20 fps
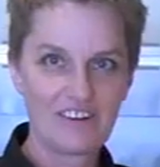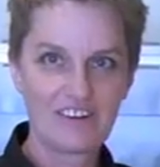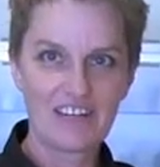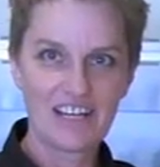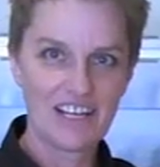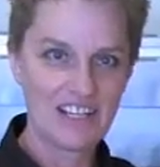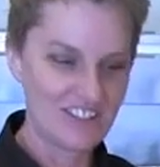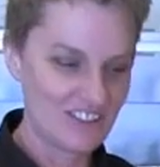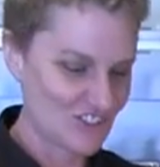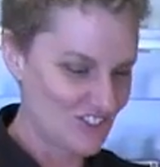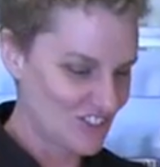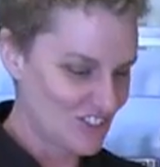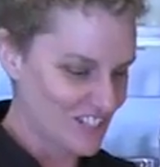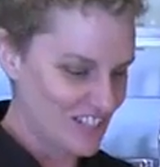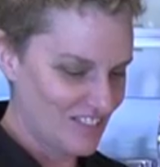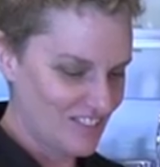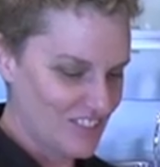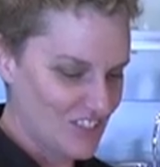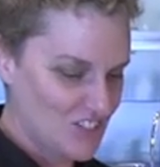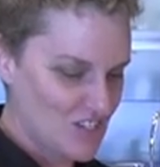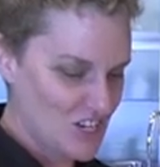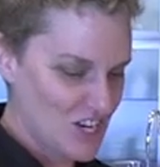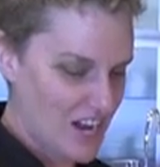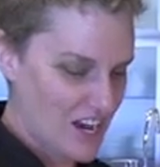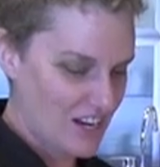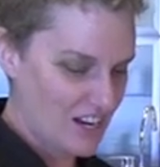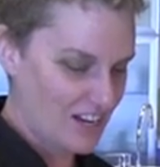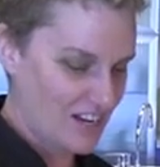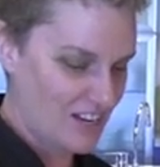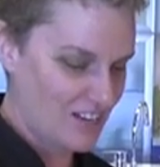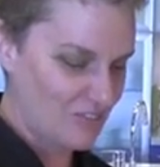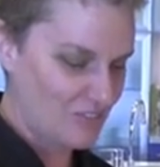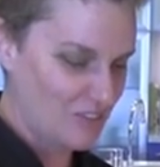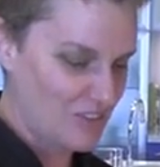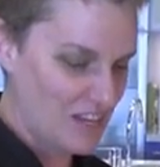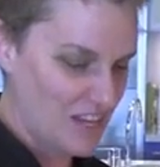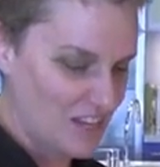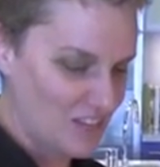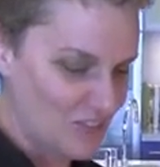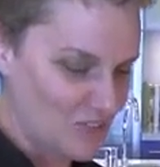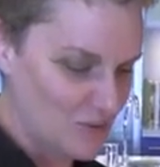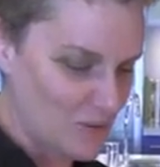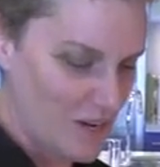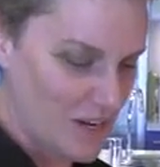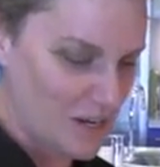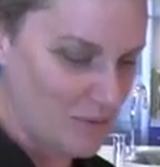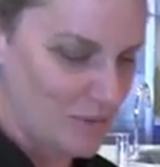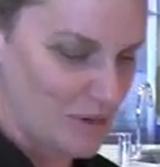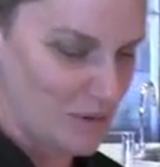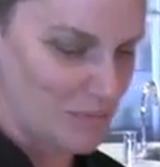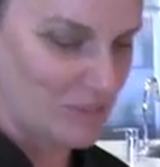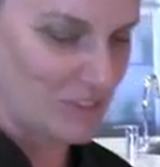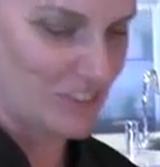Okay, let's just give it a check. I don't think it's ready, but